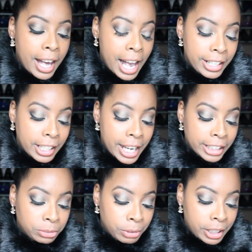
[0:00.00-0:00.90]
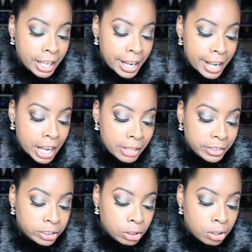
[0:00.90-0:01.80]
And the last one I
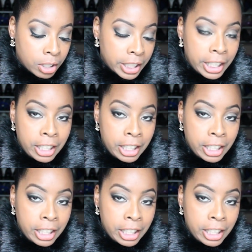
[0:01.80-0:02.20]
have is called